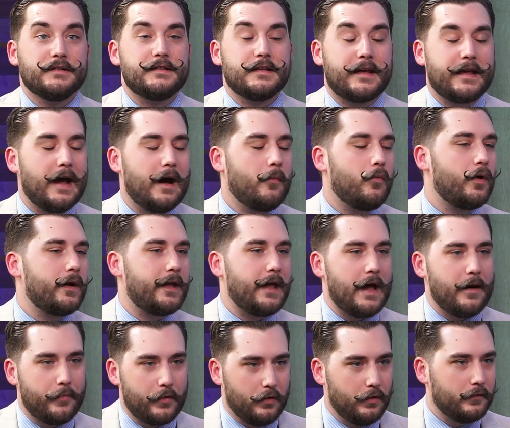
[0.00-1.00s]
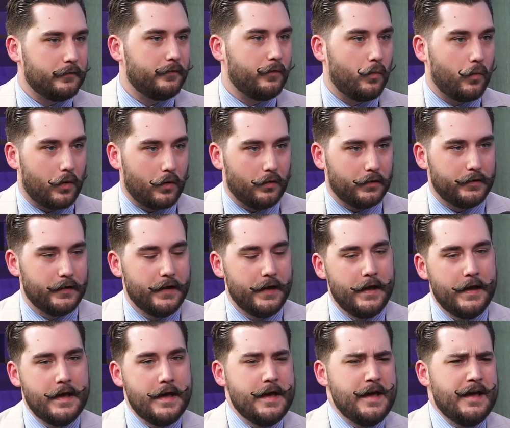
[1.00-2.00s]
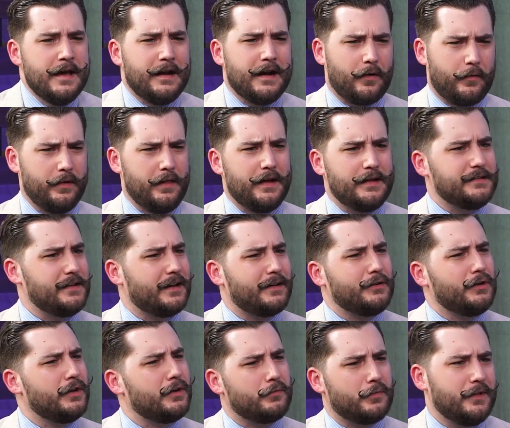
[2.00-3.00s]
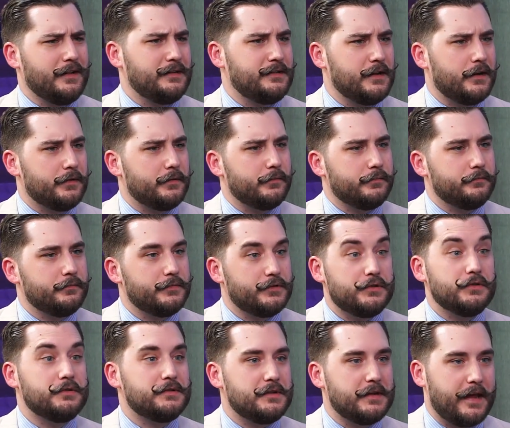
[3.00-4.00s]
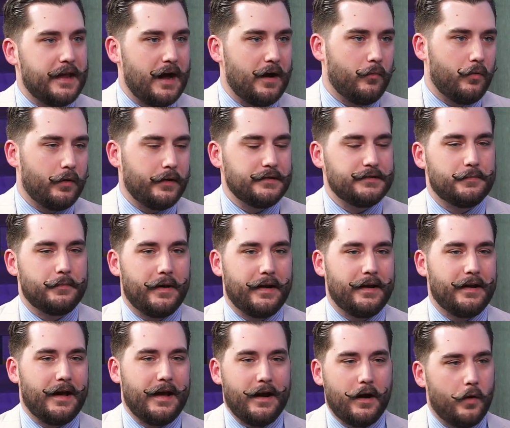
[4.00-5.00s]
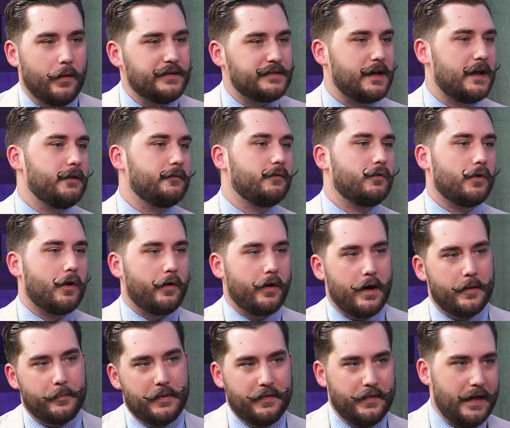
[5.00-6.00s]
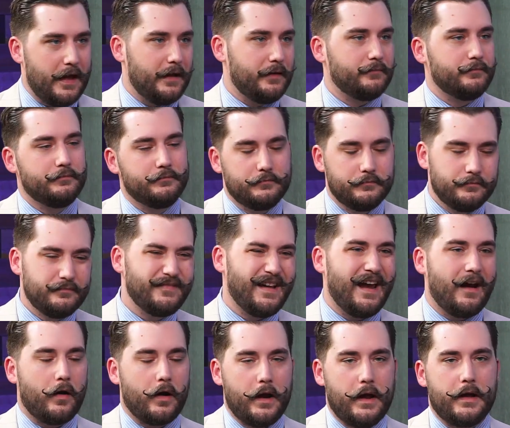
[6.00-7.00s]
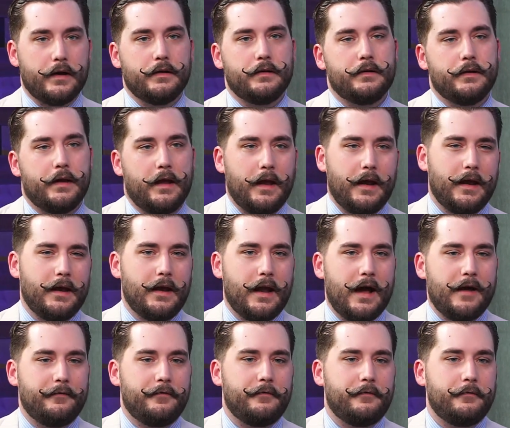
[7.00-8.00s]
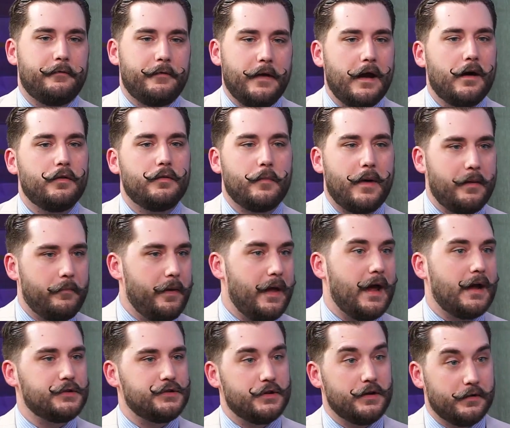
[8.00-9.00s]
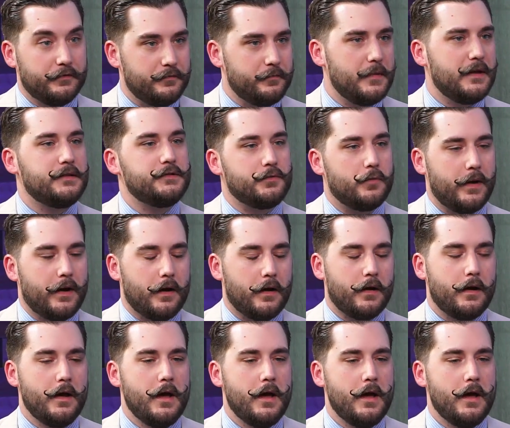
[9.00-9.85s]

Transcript: the cowboy capital of the world. And I realized I couldn't really sell suits to cowboys, but I'd always kind of grown up in that area. And I found my passion of menswear